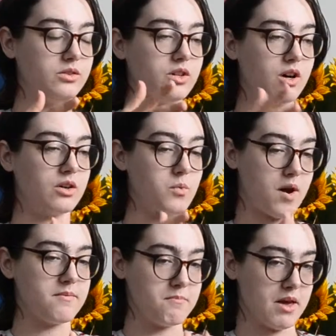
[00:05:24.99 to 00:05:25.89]
young
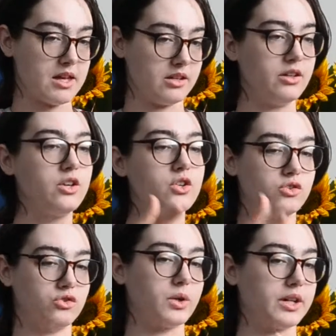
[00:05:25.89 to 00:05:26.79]
white men
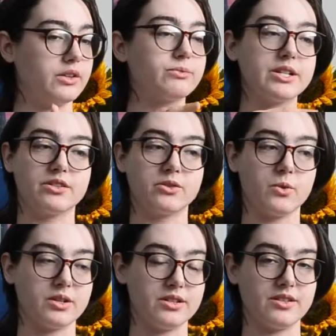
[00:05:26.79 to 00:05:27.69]
join racist
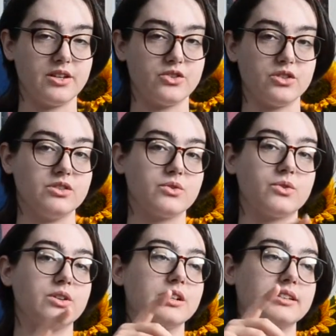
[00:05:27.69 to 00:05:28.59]
organizations,
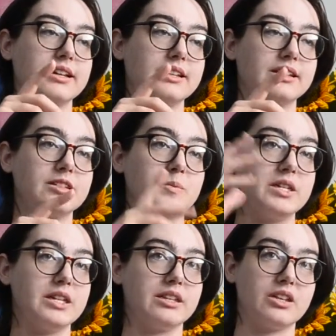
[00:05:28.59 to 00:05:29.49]
or like
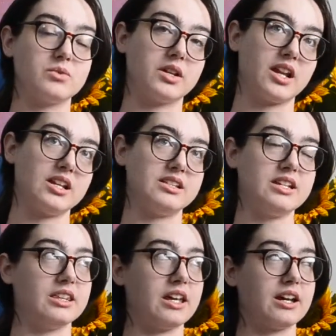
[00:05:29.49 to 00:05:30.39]
speaking in like
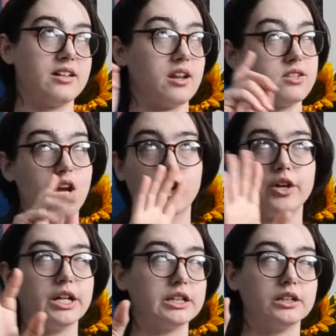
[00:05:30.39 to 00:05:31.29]
2019 like
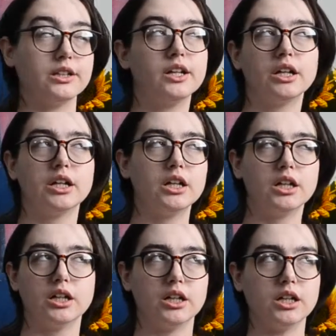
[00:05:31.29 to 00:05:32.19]
identitarian
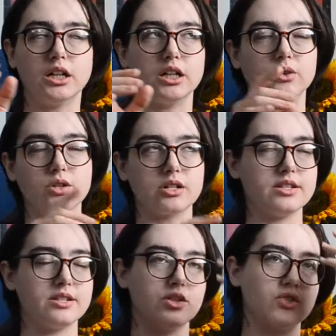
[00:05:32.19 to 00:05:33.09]

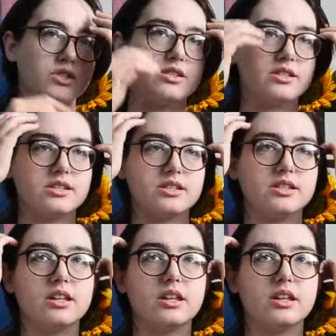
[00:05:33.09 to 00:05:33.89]
organizations and